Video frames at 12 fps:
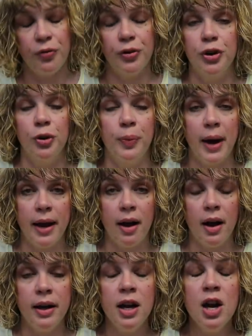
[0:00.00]
or for your
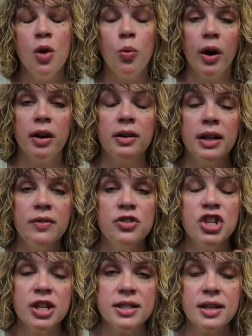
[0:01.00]
rayon where it'll give
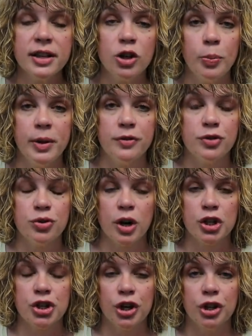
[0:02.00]
just a little bit of
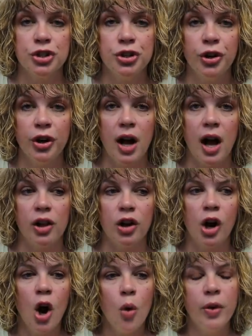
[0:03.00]
structure to your
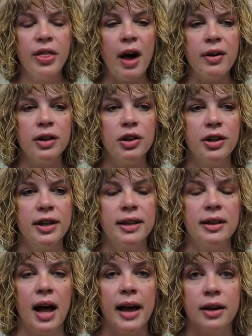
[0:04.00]
collar without it
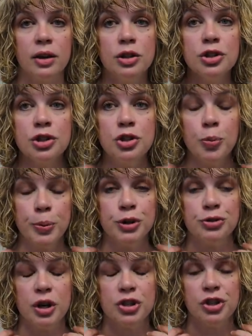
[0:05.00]
looking like super
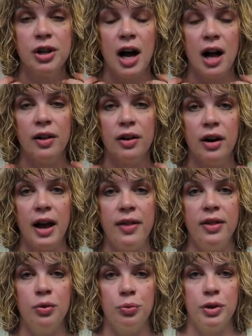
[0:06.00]
structured collar
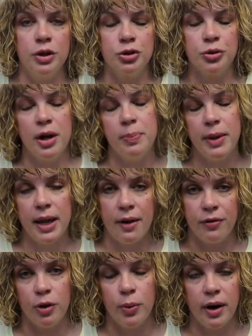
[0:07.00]
and then real drapey
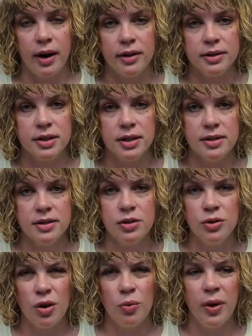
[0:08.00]
everywhere else because
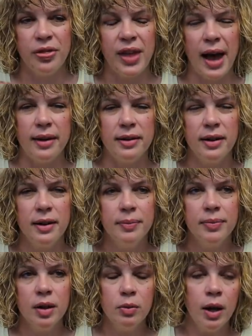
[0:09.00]
you don't want that
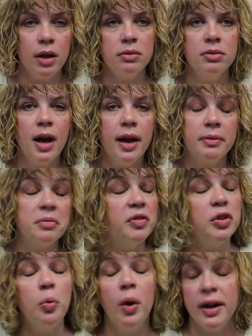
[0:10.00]
well, I,
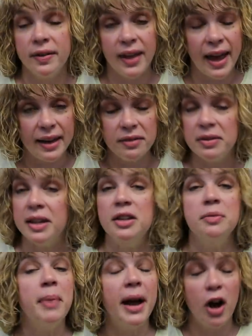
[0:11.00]
if you wanted that,
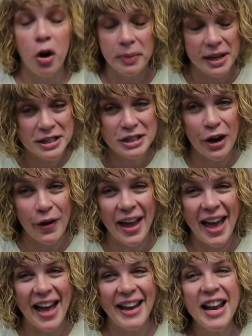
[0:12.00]
then by all means
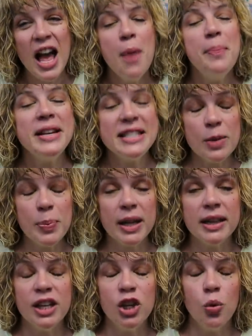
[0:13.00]
go ahead. But
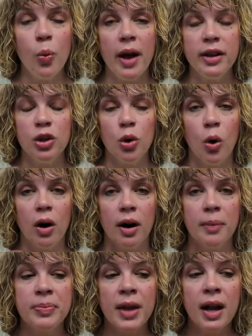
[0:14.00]
typically you want
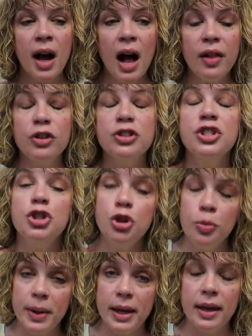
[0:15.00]
your collars
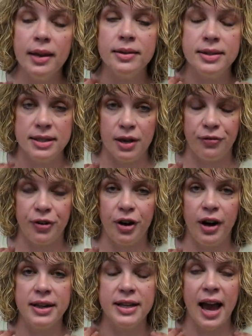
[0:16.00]
to be
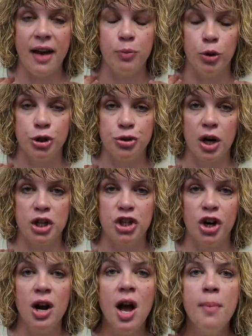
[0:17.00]
stiffer and to have more
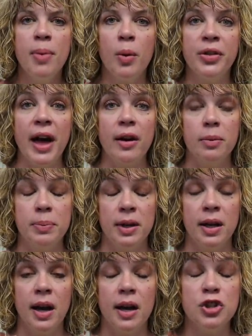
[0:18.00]
structure, but without it being